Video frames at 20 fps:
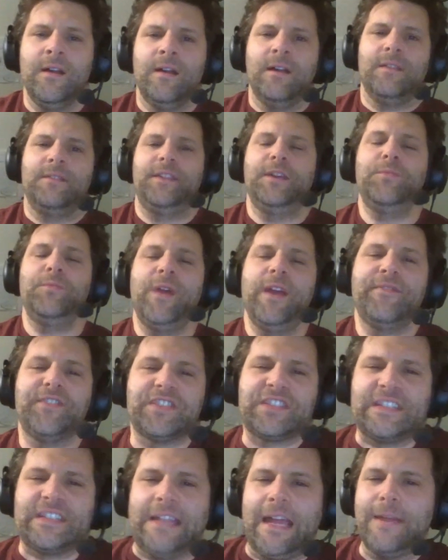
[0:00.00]
Then we have the
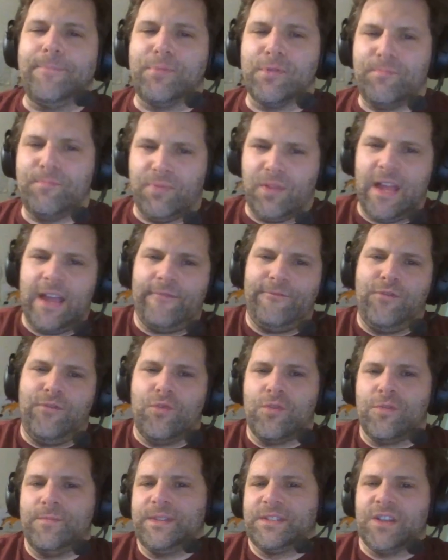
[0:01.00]
sniper
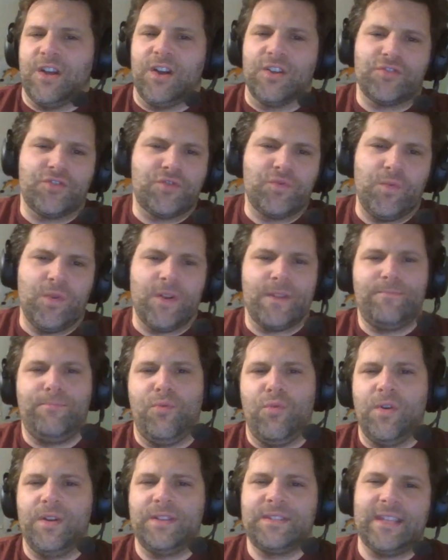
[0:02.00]
platform. It's 120
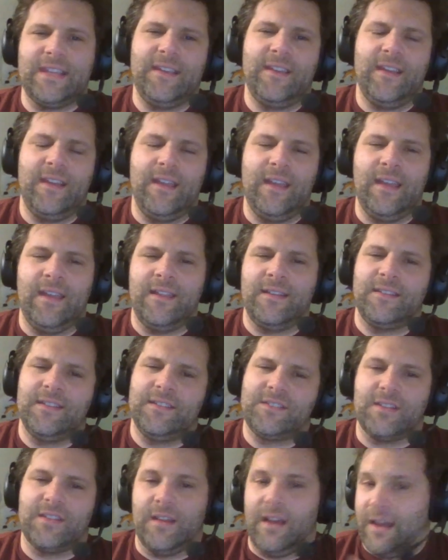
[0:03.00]
points, and
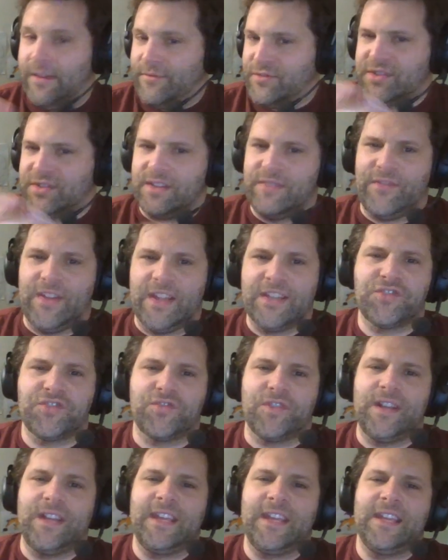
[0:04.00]
it's obviously advanced
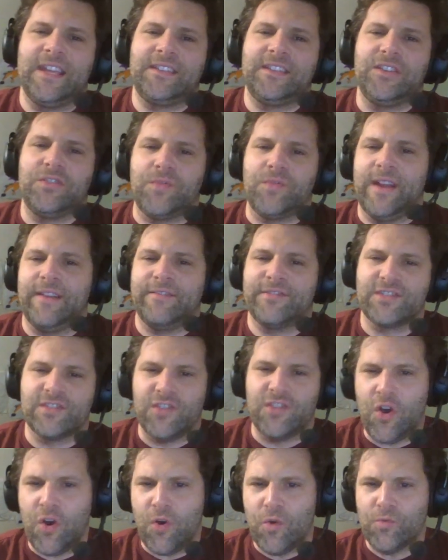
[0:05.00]
training, anti-grav,
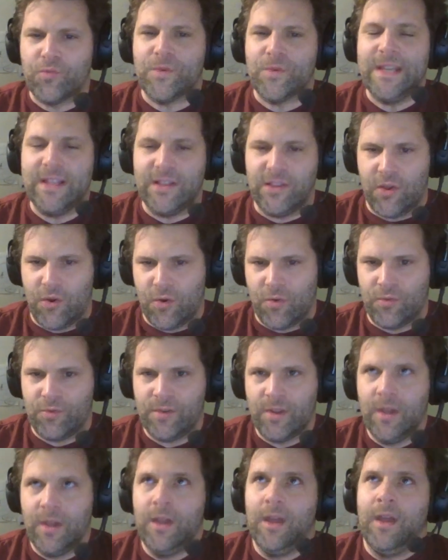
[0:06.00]
slow,
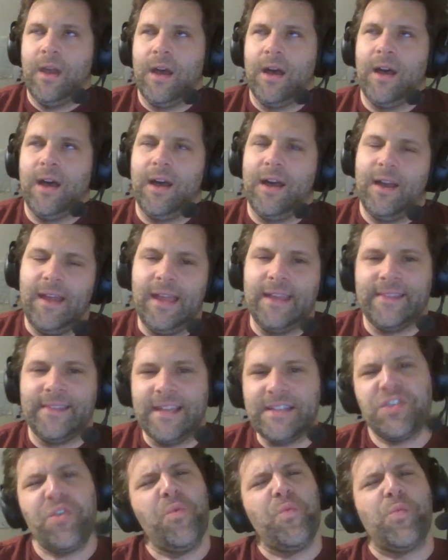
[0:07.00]
reload. And
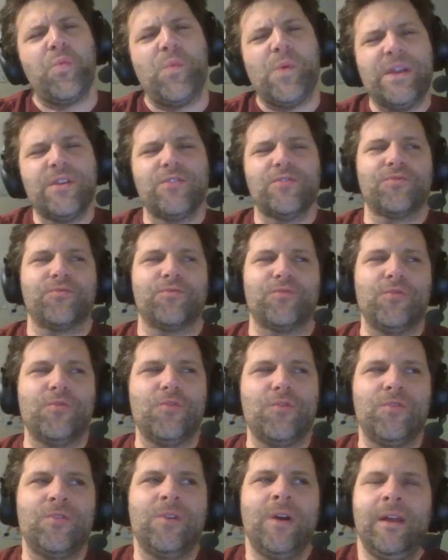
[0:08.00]
that's a weird
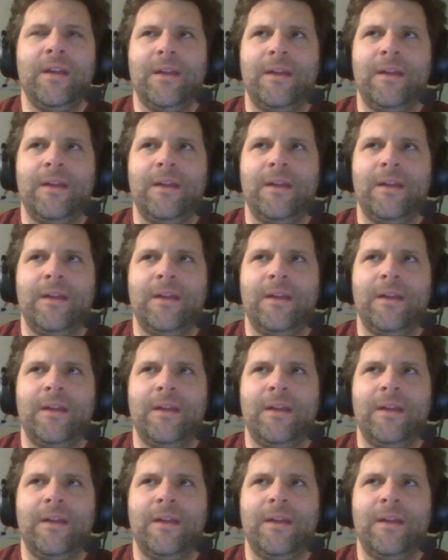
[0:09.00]
rule.